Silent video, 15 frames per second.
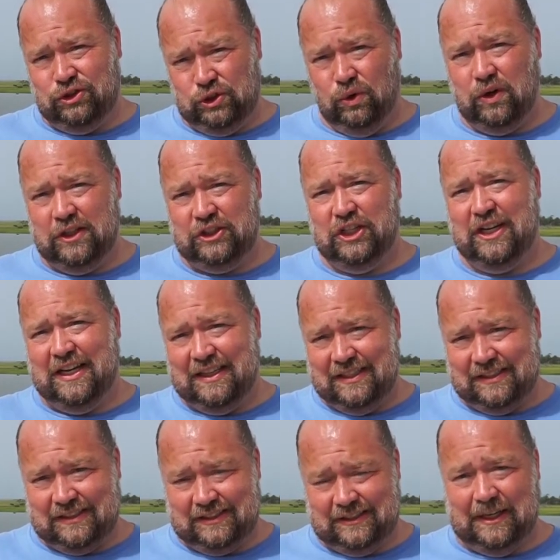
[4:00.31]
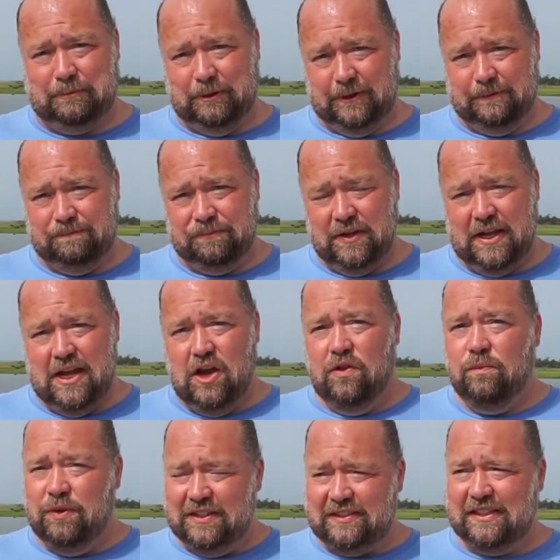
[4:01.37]
Georgia in the summer.
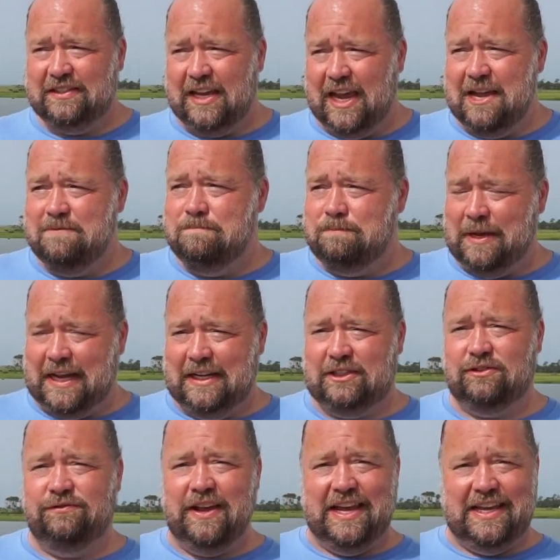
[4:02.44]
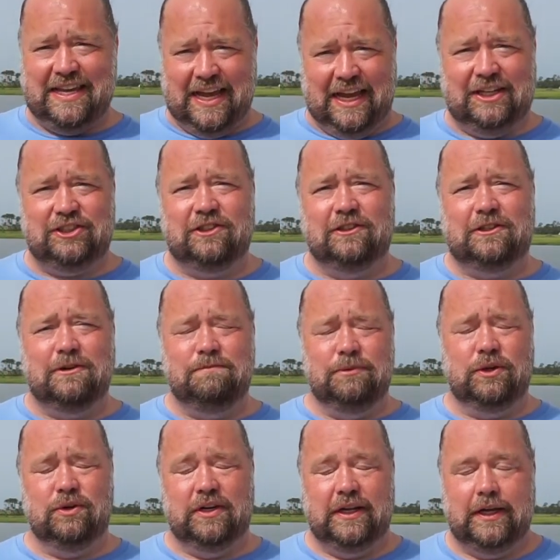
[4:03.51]
This is a beach vacation
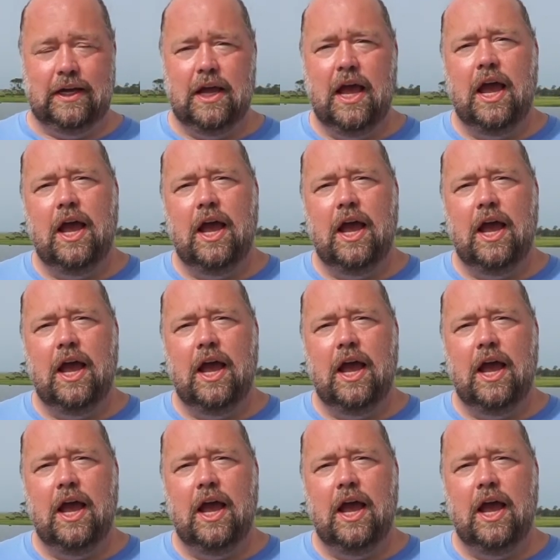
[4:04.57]
community.